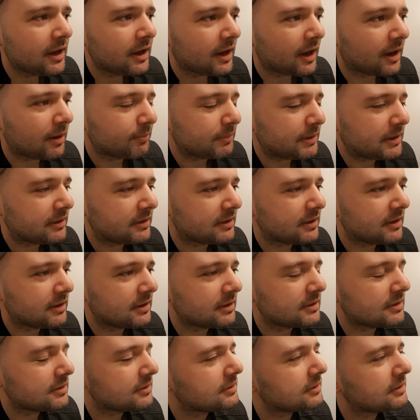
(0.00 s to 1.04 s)
I mean,
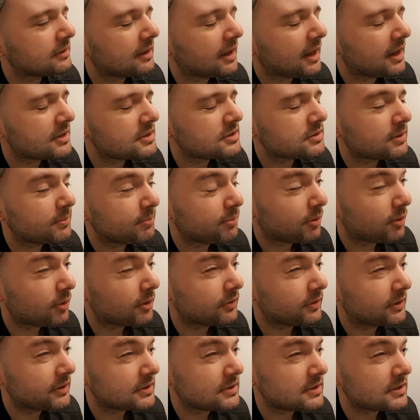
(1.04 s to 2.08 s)
in the last
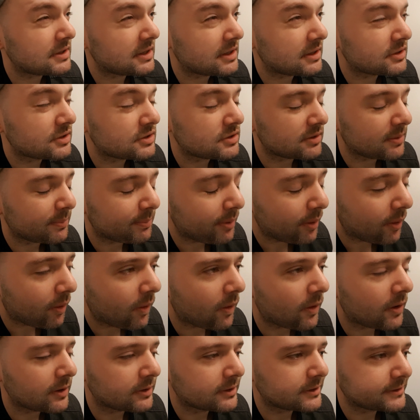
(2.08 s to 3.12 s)
report, this year's
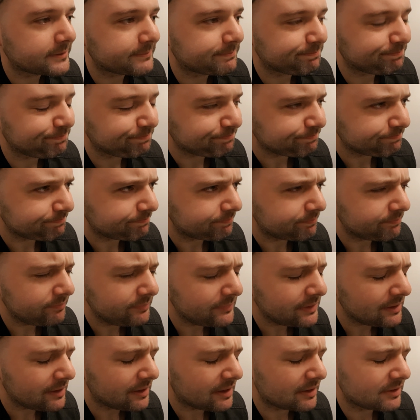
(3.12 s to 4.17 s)
report,
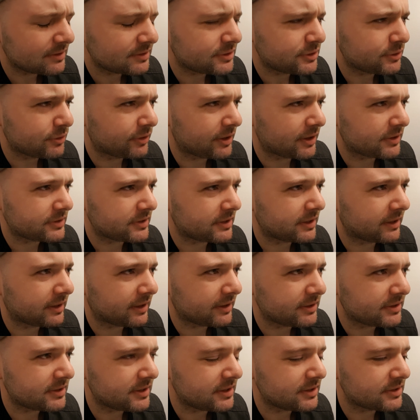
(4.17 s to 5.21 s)

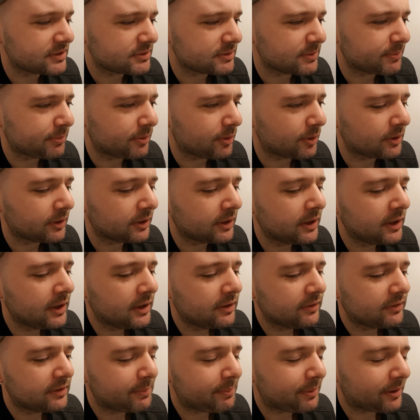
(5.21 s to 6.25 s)
2019's report,
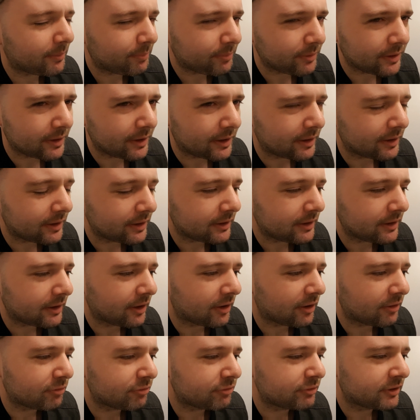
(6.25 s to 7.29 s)
the popularity
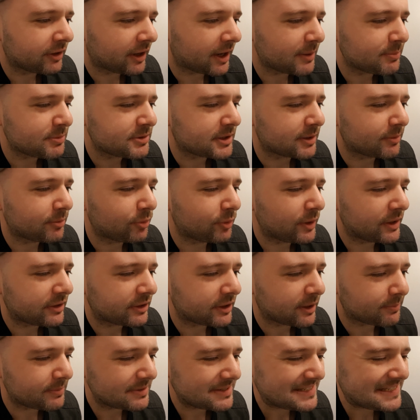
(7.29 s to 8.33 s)
of TypeScript went
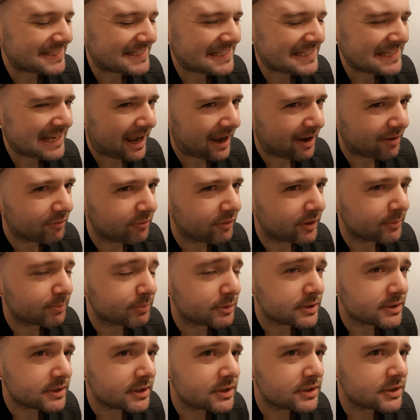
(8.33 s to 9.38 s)
up 7
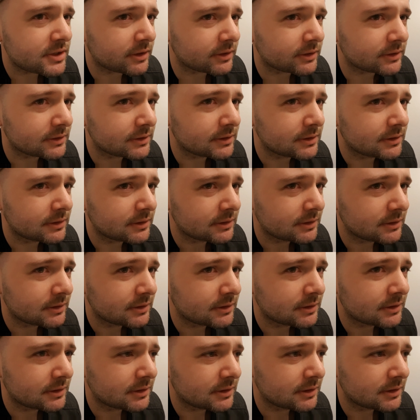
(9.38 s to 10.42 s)
positions.
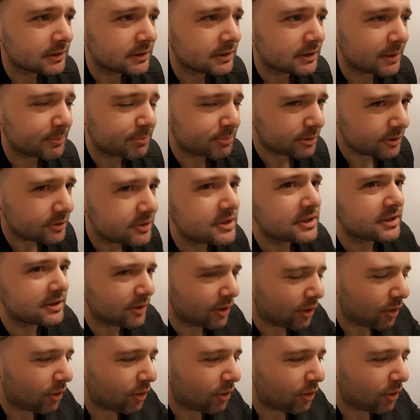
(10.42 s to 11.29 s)
It puts it